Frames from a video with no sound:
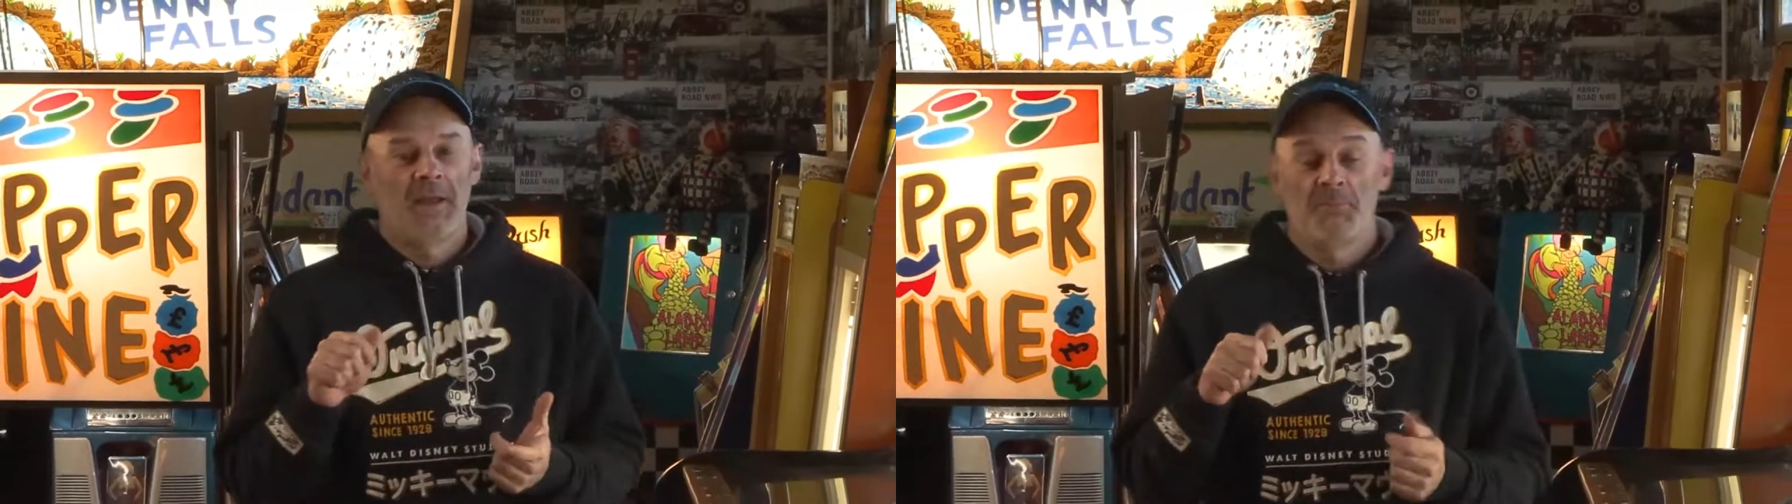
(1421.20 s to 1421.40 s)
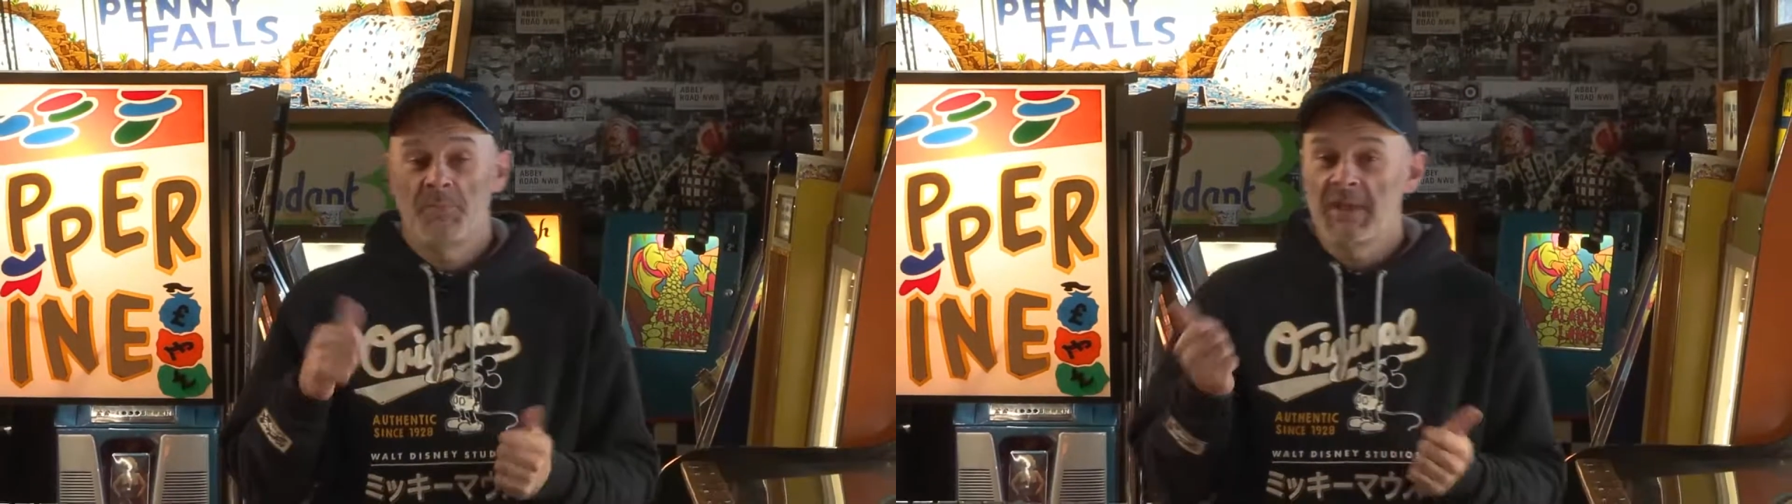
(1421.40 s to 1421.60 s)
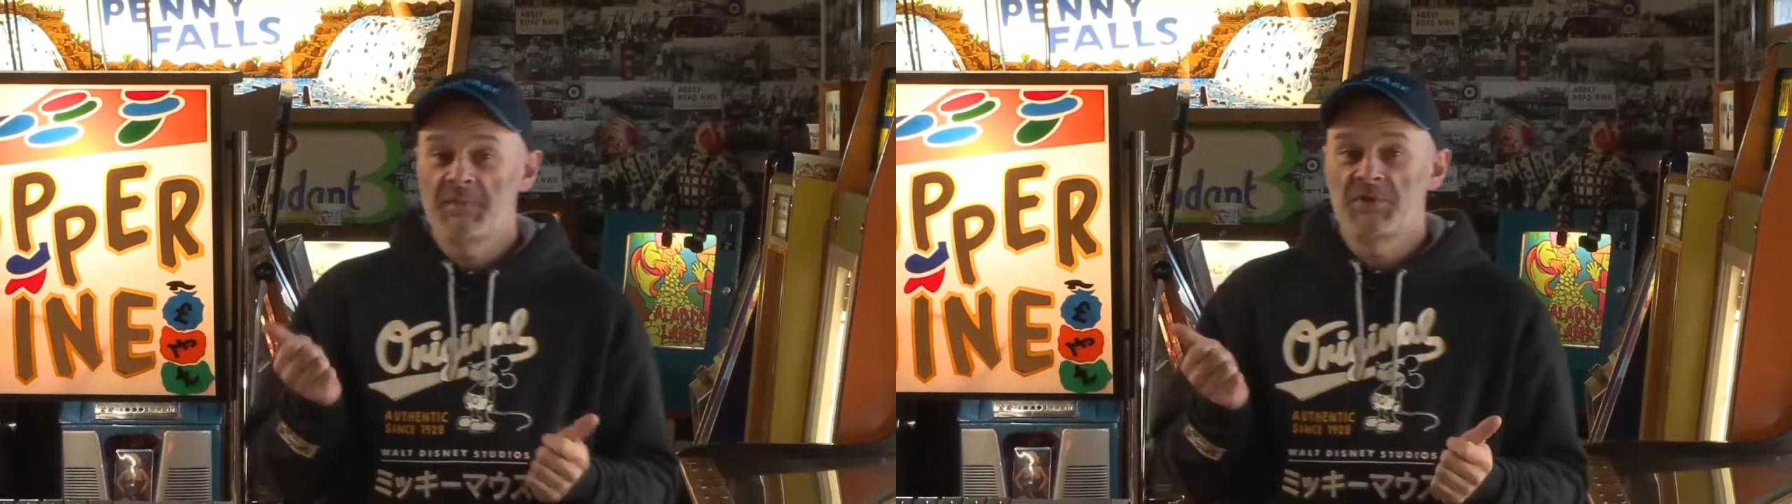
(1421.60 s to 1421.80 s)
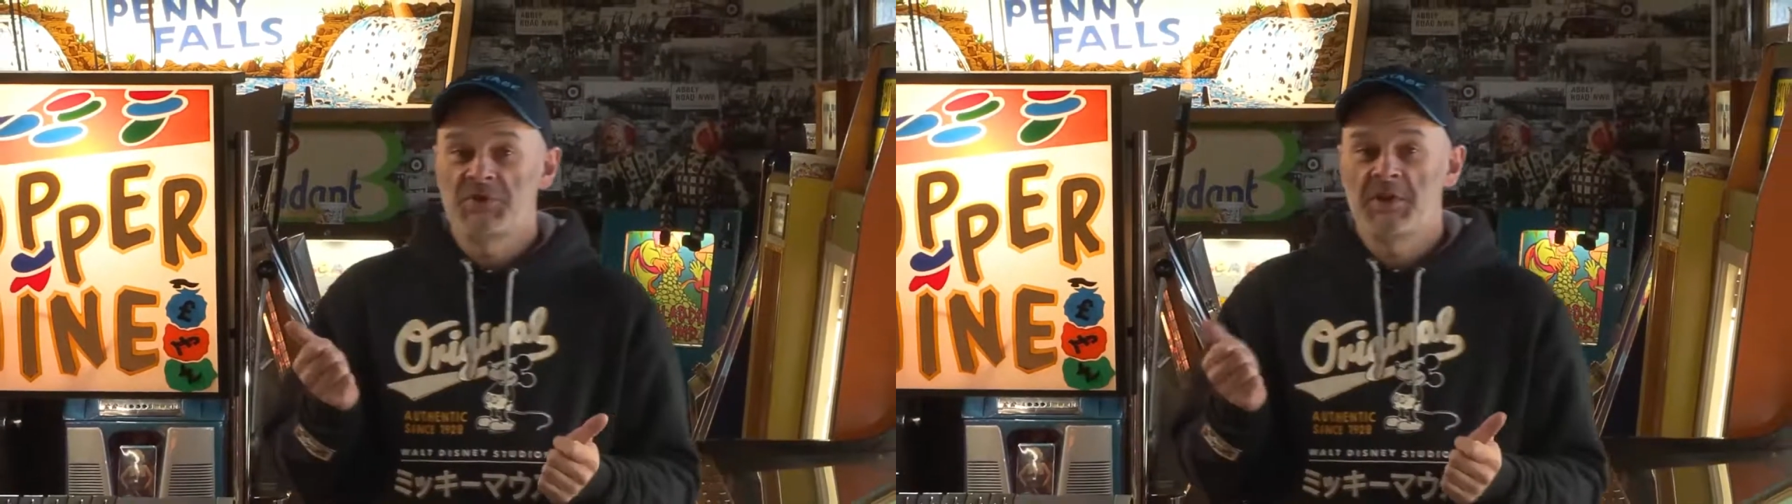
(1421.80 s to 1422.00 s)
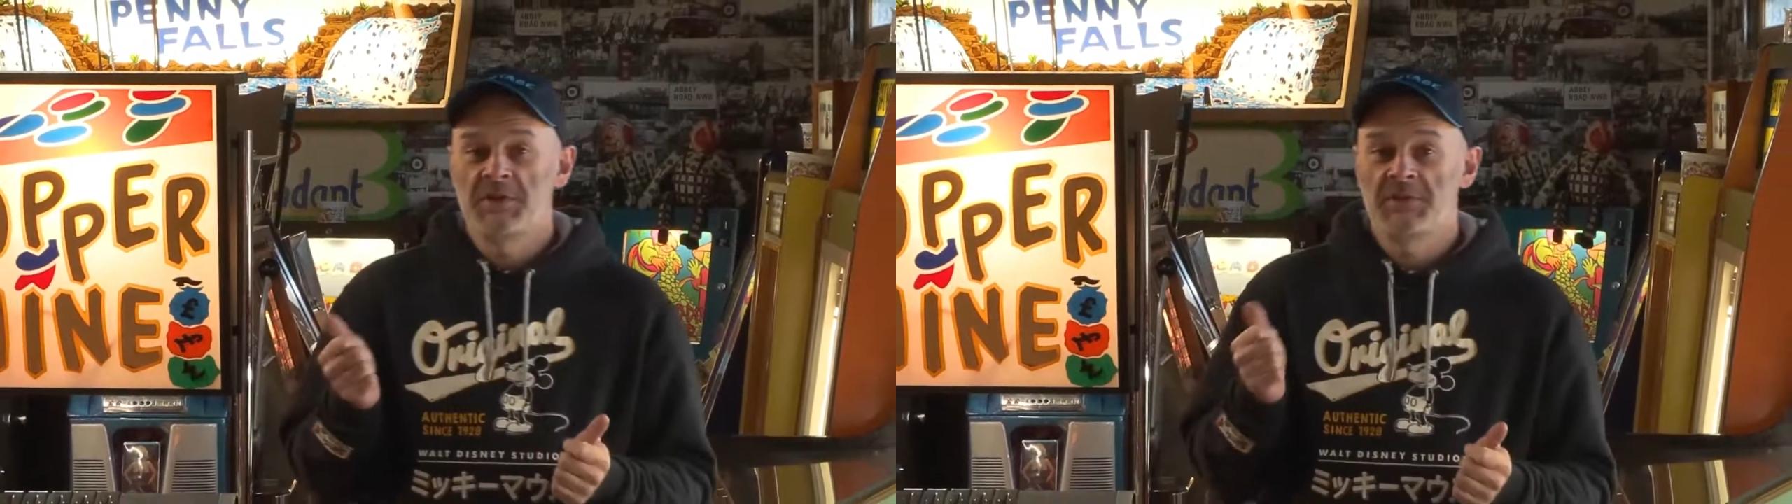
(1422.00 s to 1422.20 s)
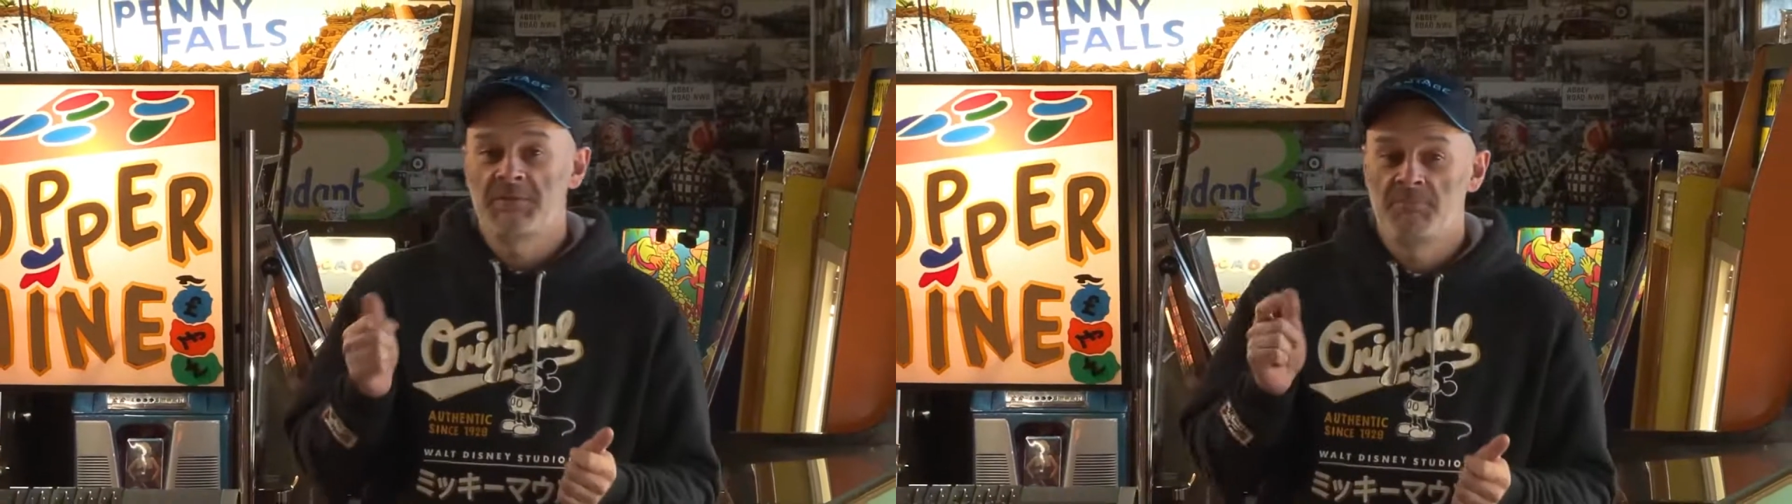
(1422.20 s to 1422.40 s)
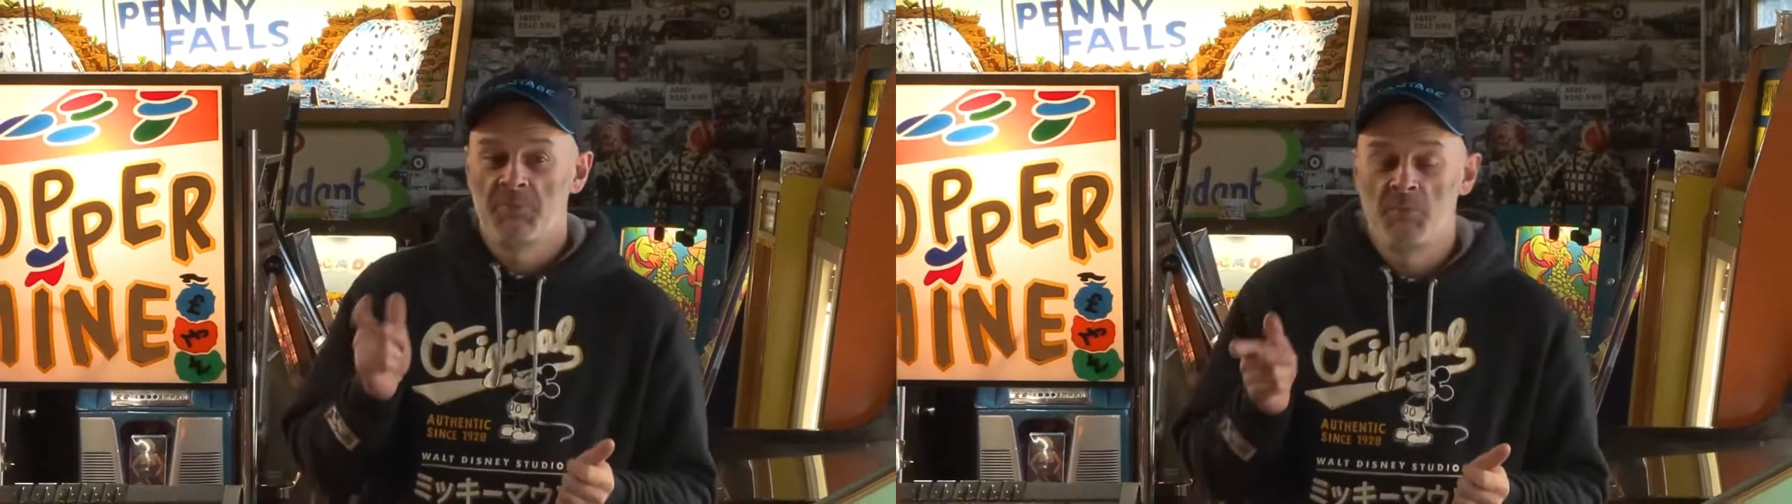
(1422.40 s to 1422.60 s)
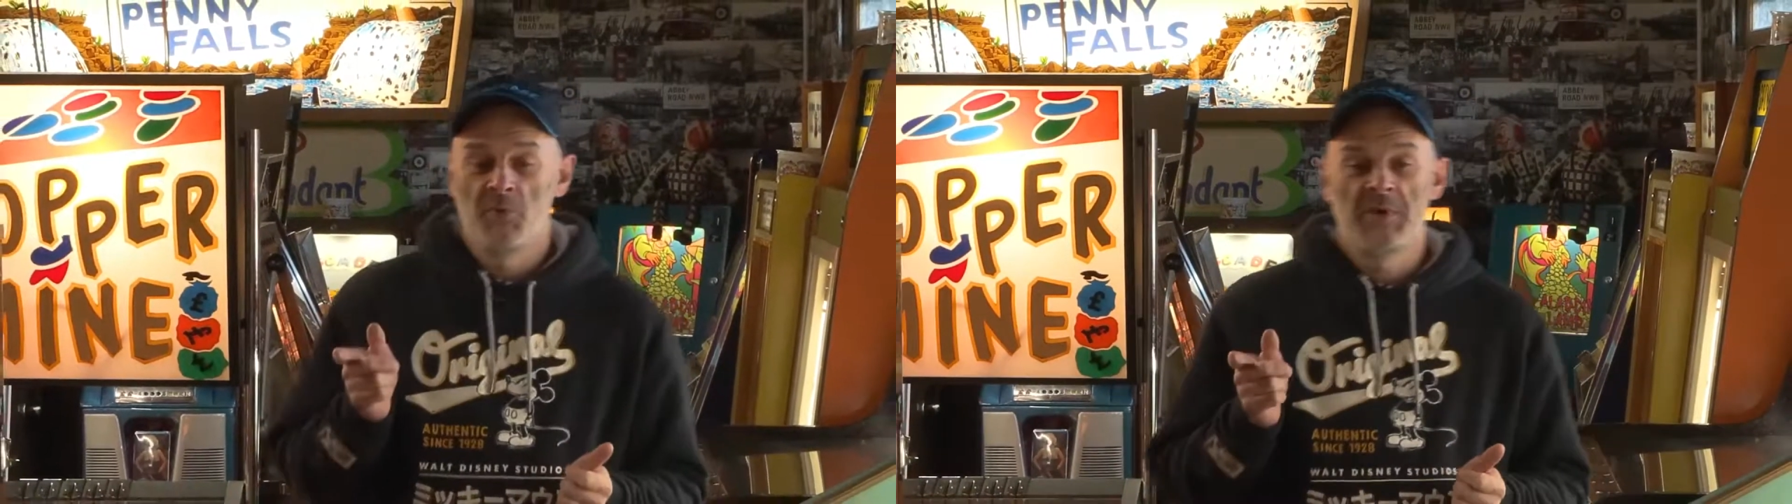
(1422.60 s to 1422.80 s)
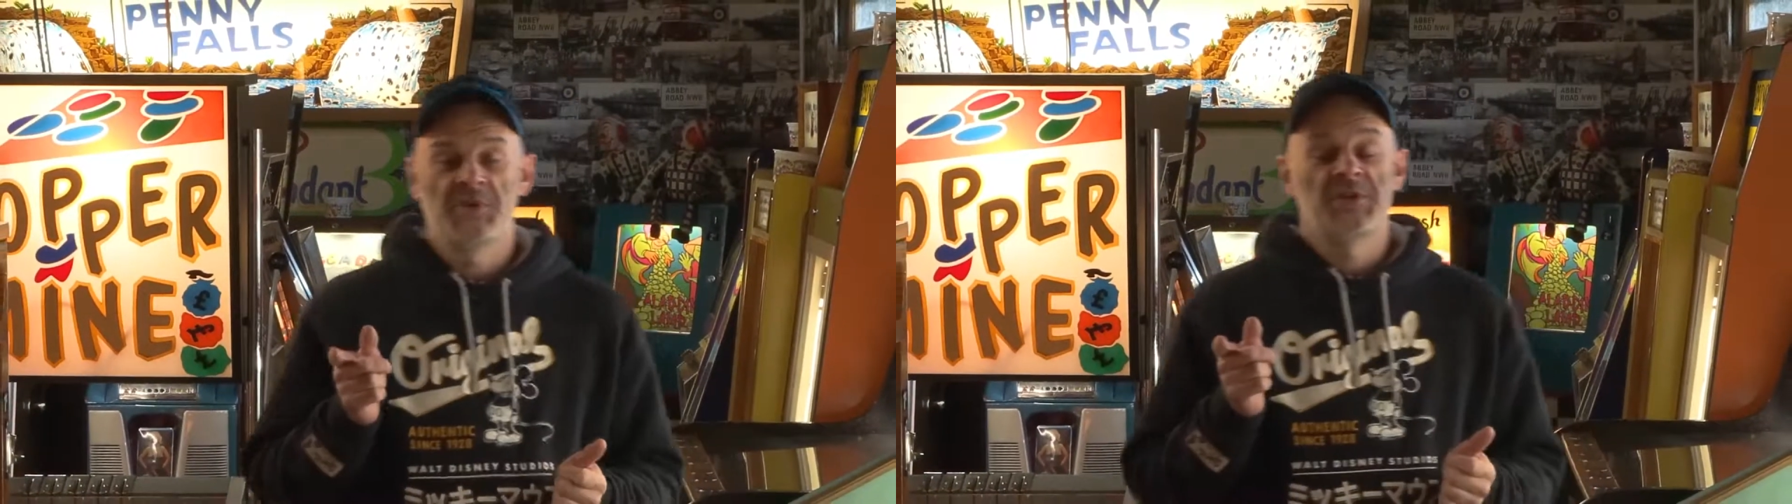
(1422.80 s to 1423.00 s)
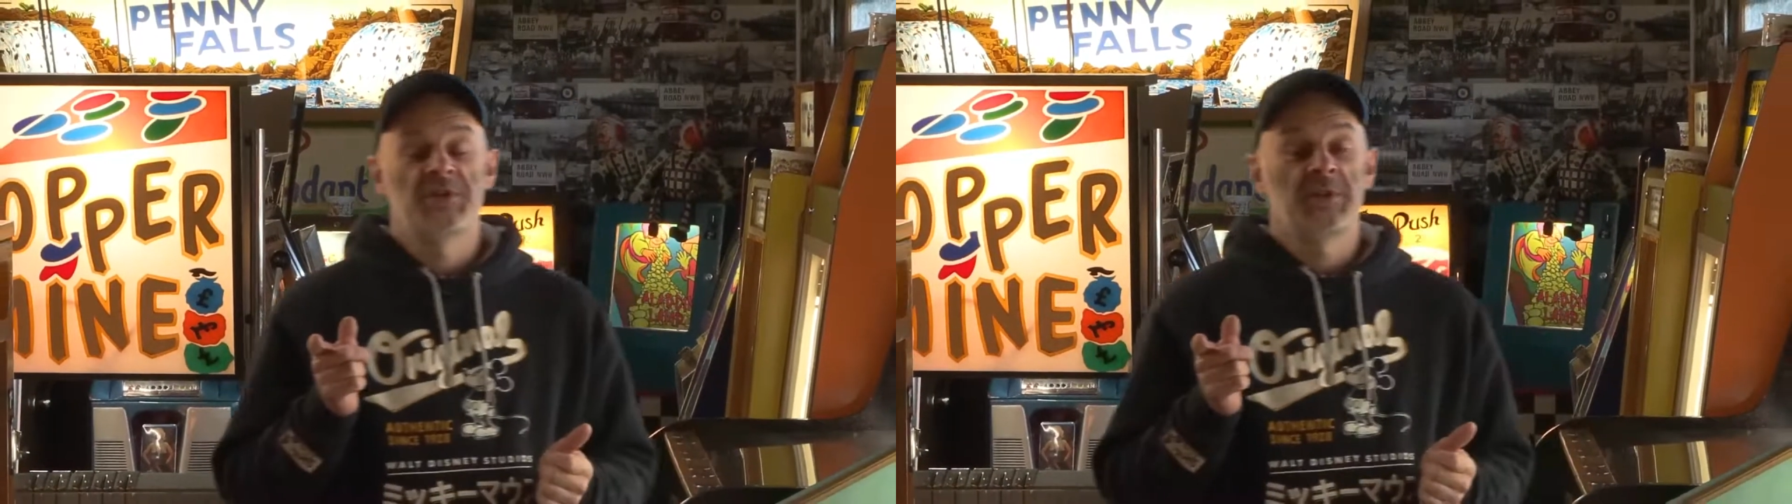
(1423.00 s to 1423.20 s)
play the machines, but more
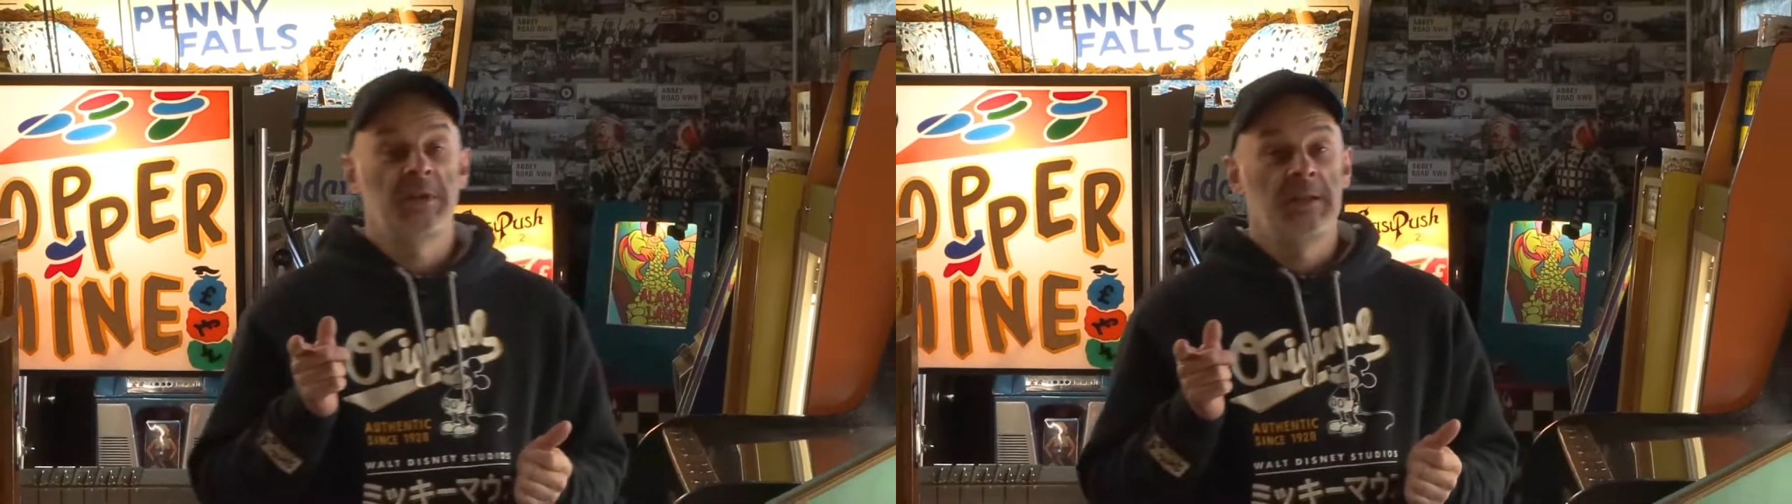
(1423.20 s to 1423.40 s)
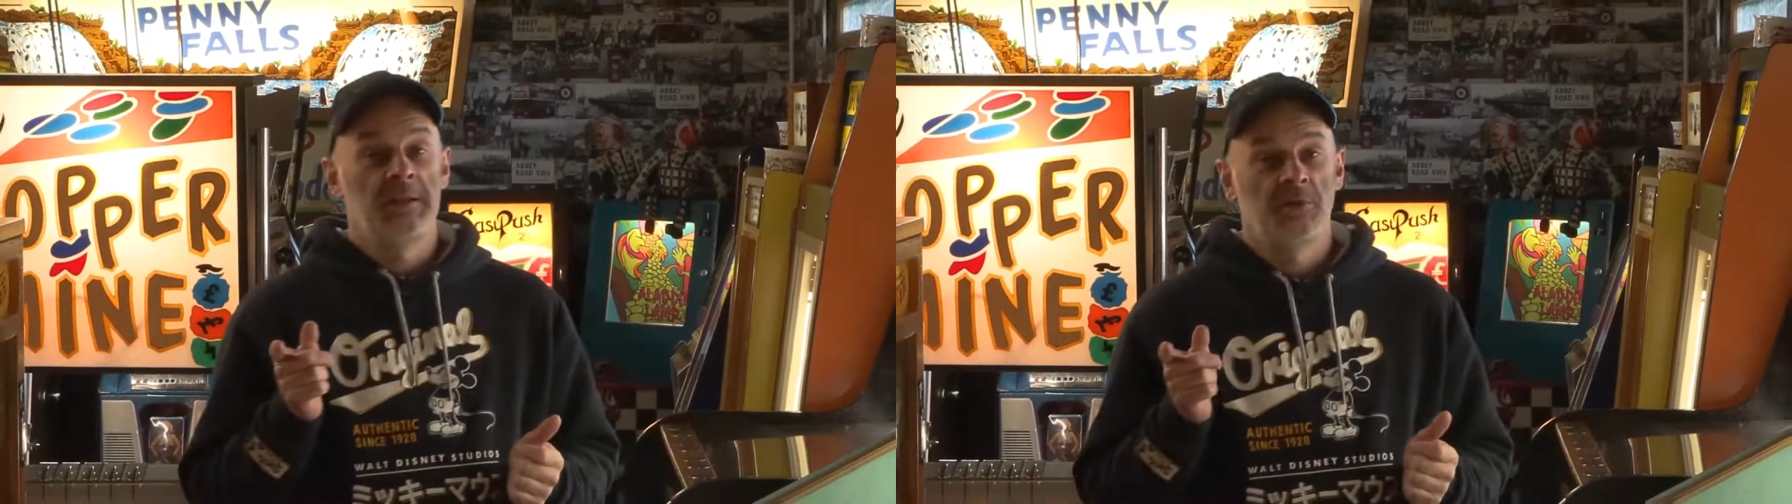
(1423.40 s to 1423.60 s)
interestingly,